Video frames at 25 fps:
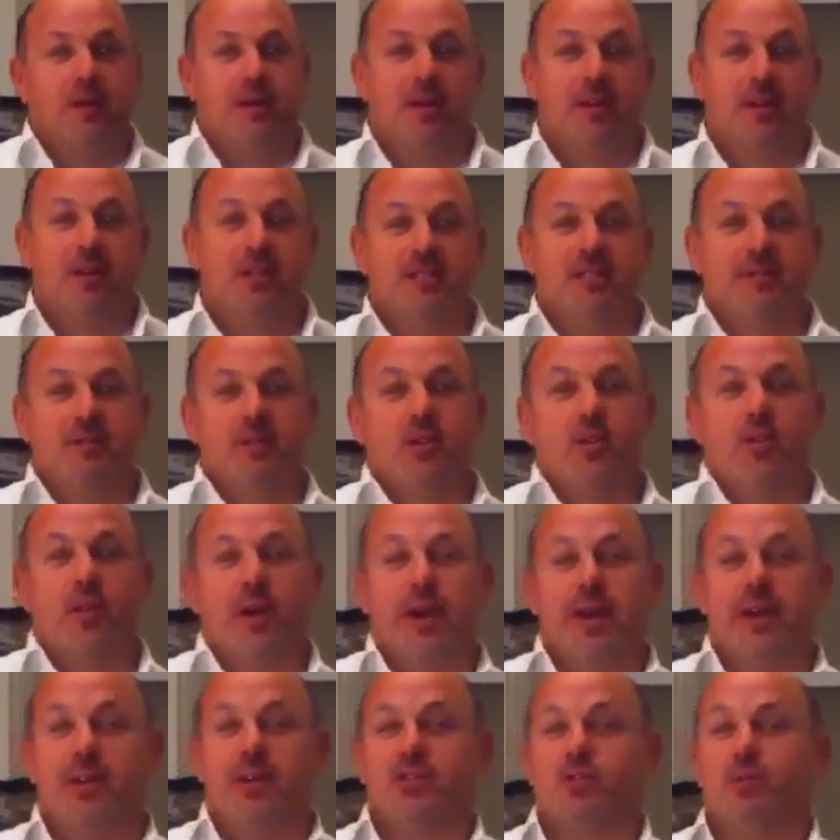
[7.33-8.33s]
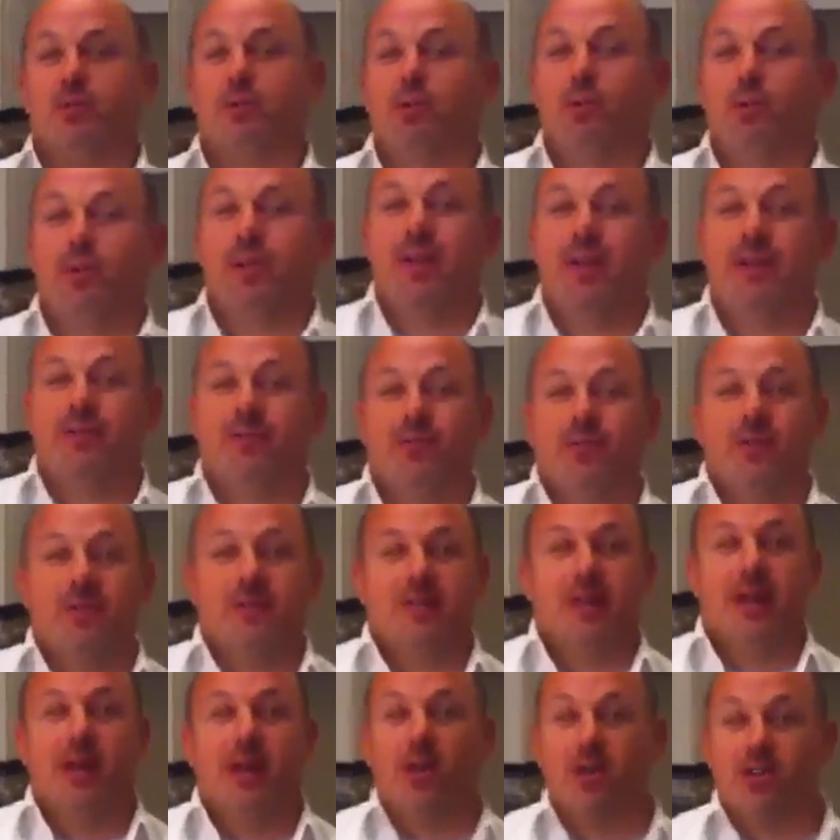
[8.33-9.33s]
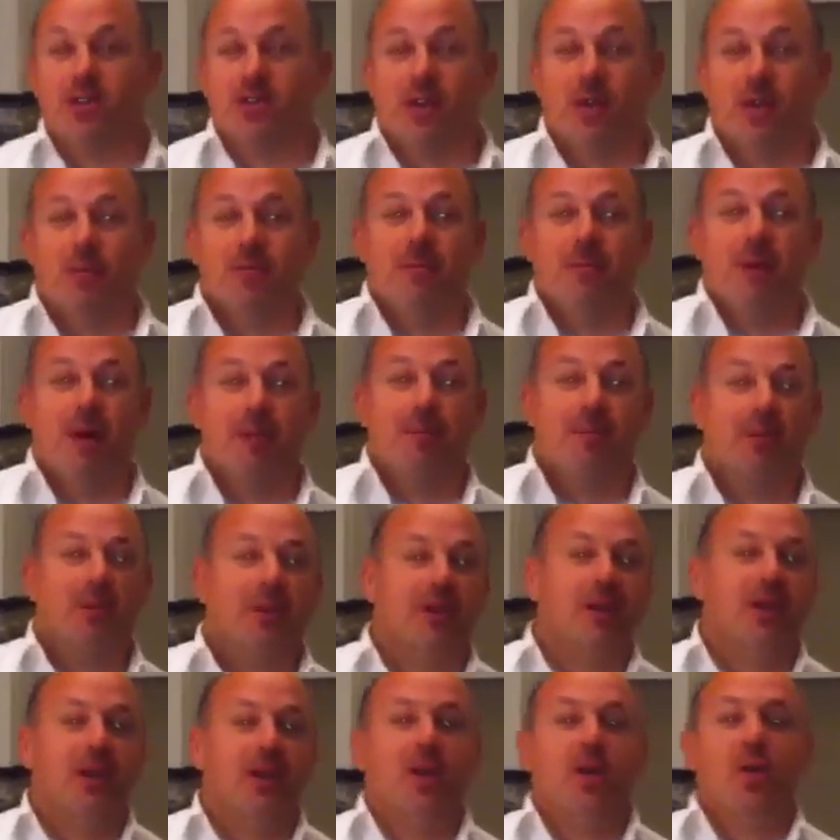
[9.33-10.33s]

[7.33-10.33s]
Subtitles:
The list of ingredients you will need for tonight are salt and pepper.